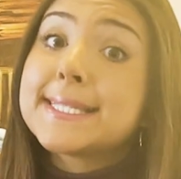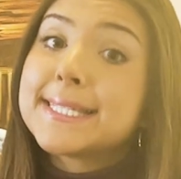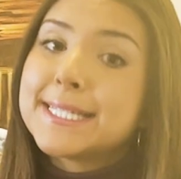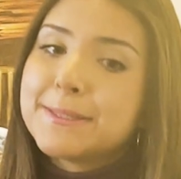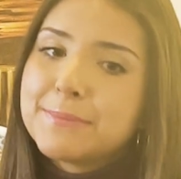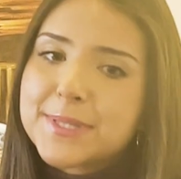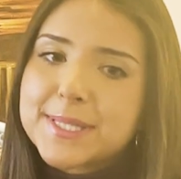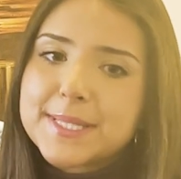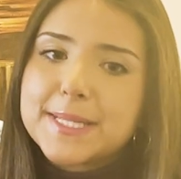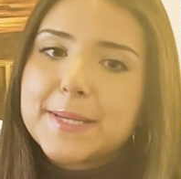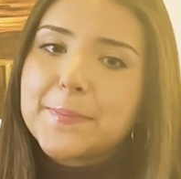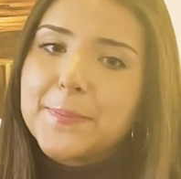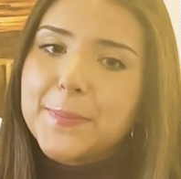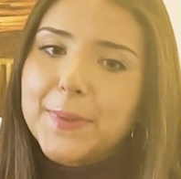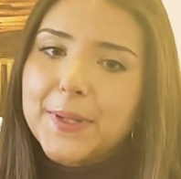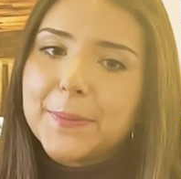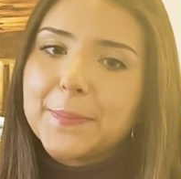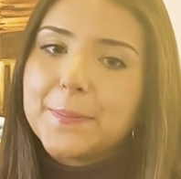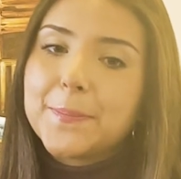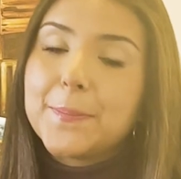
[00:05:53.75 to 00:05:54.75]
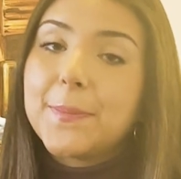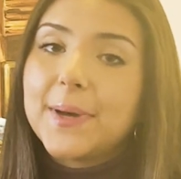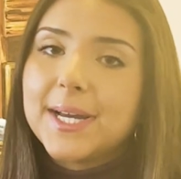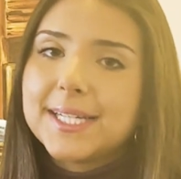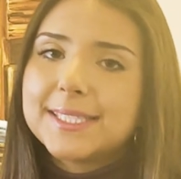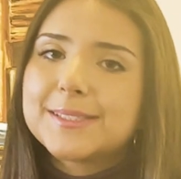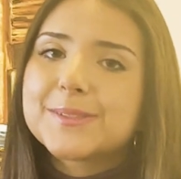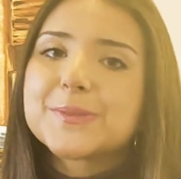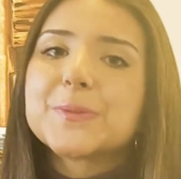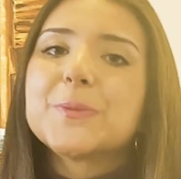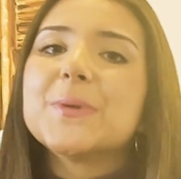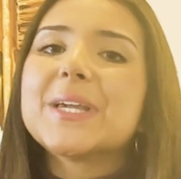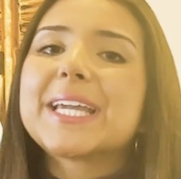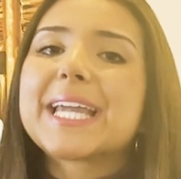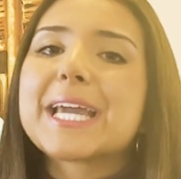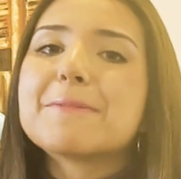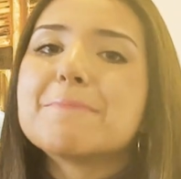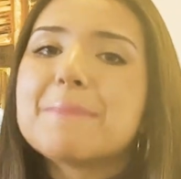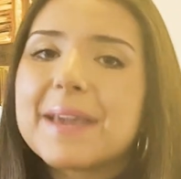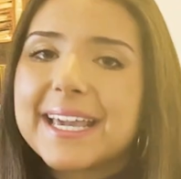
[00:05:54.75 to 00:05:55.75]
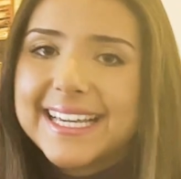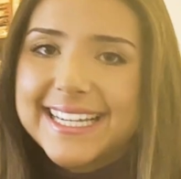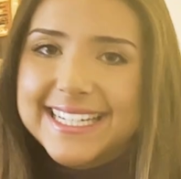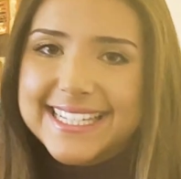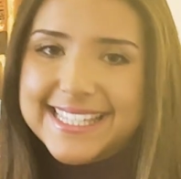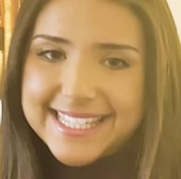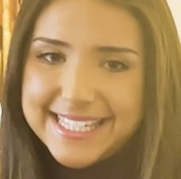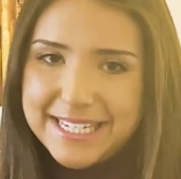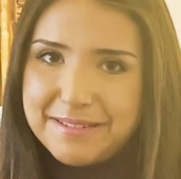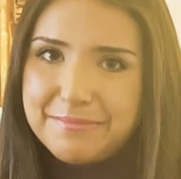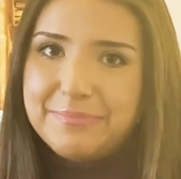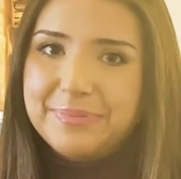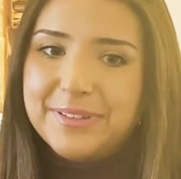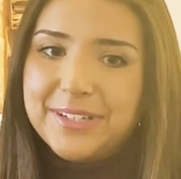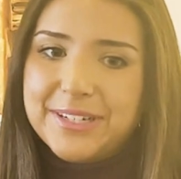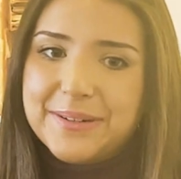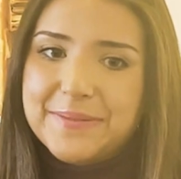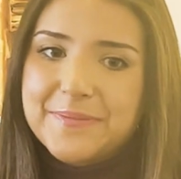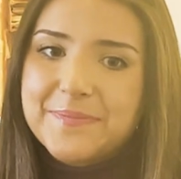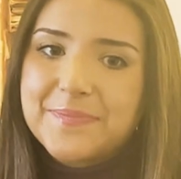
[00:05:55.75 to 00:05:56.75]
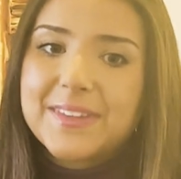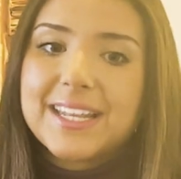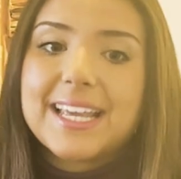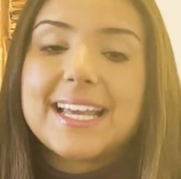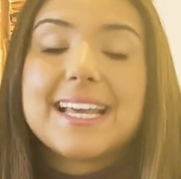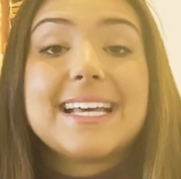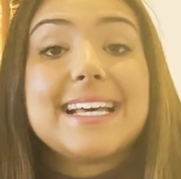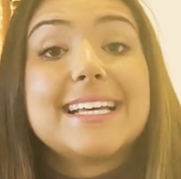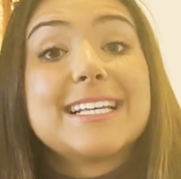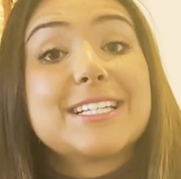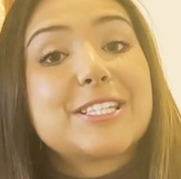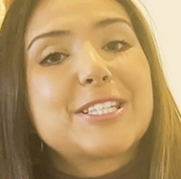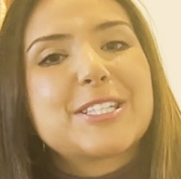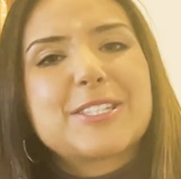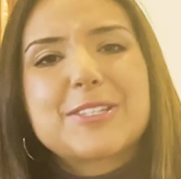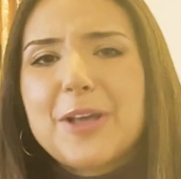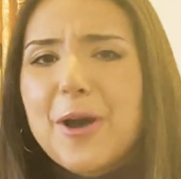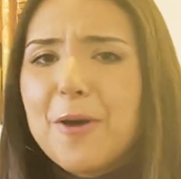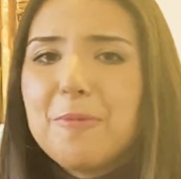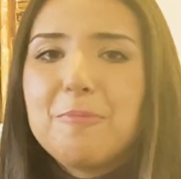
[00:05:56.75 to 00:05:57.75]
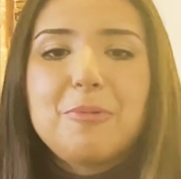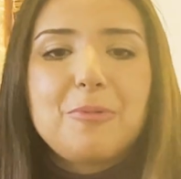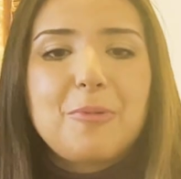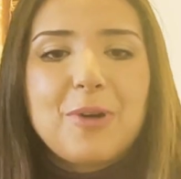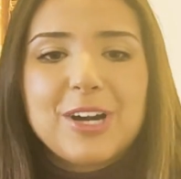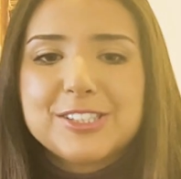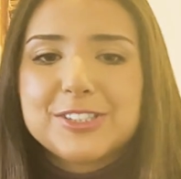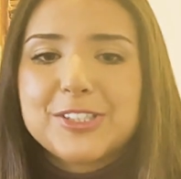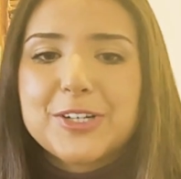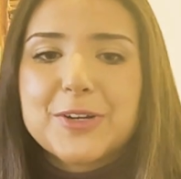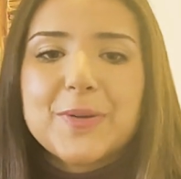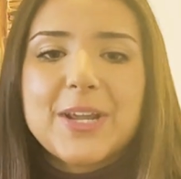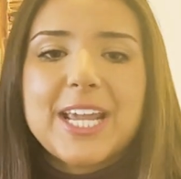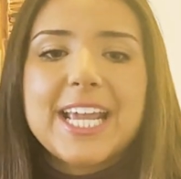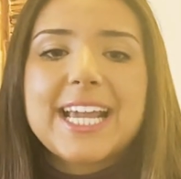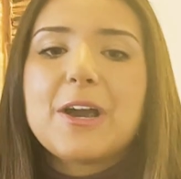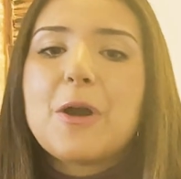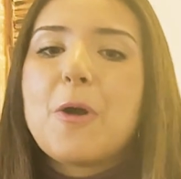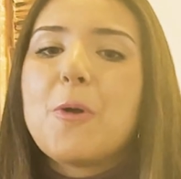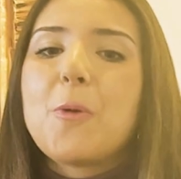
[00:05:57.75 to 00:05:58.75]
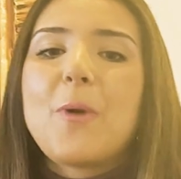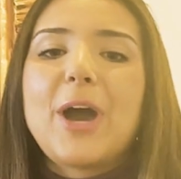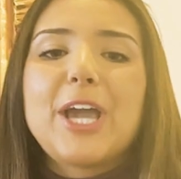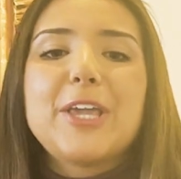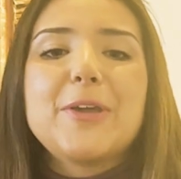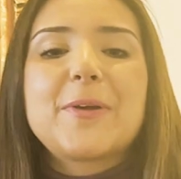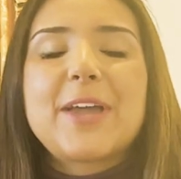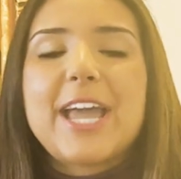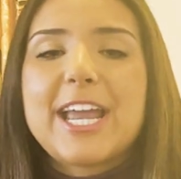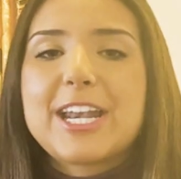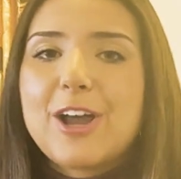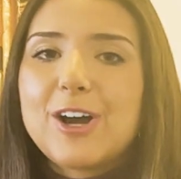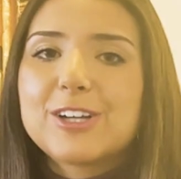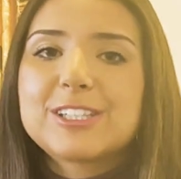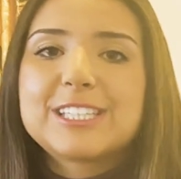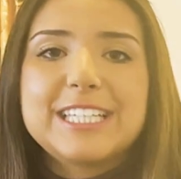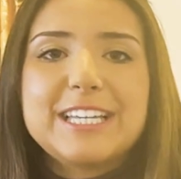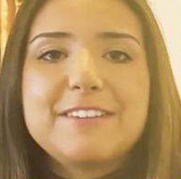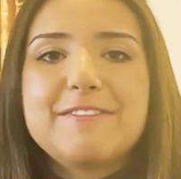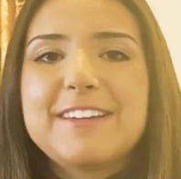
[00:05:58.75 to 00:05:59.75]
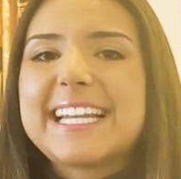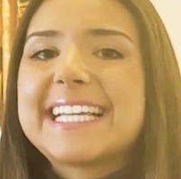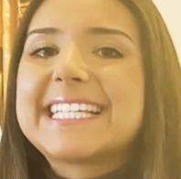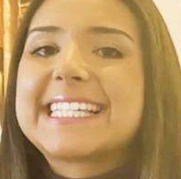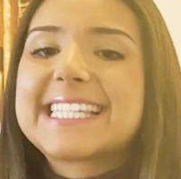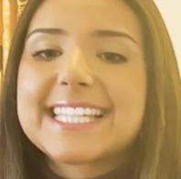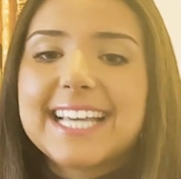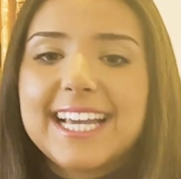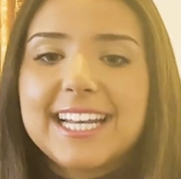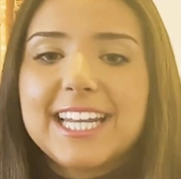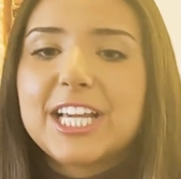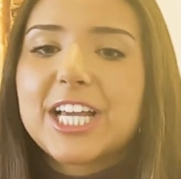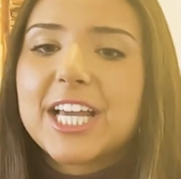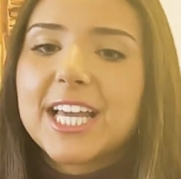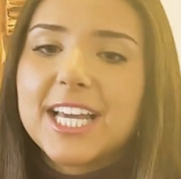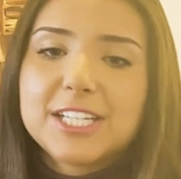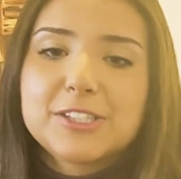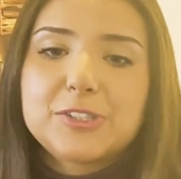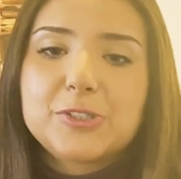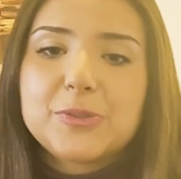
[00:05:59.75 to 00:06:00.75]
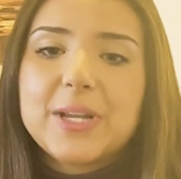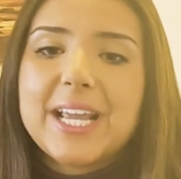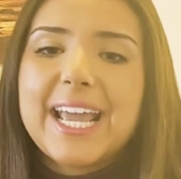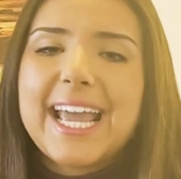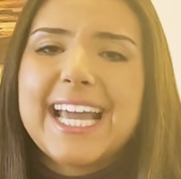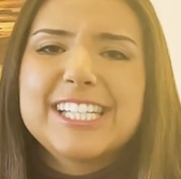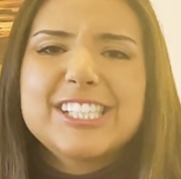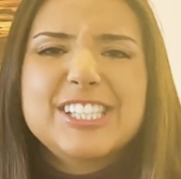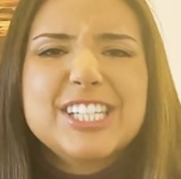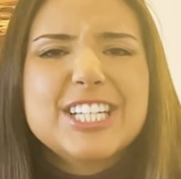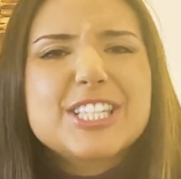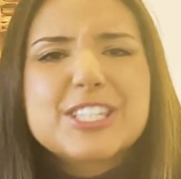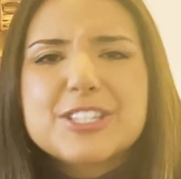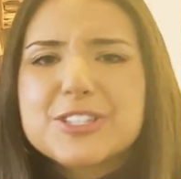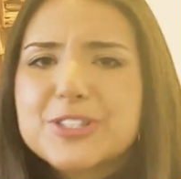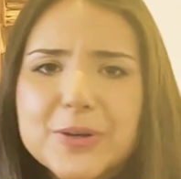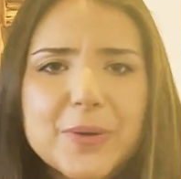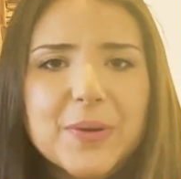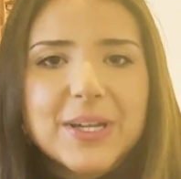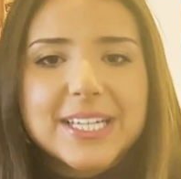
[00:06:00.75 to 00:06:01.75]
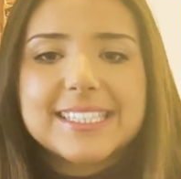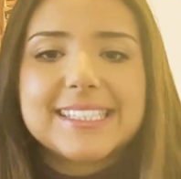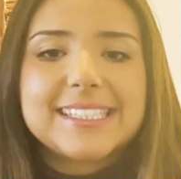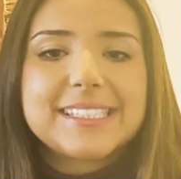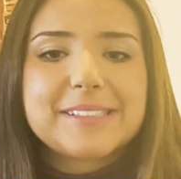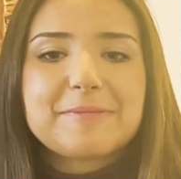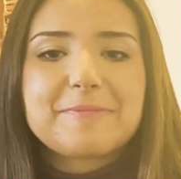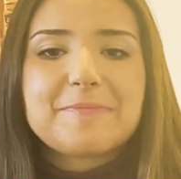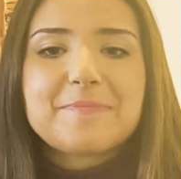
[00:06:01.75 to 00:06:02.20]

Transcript: seem simple, but we can make it simpler. Stop wondering why you cannot live in a sunny country and just do it! If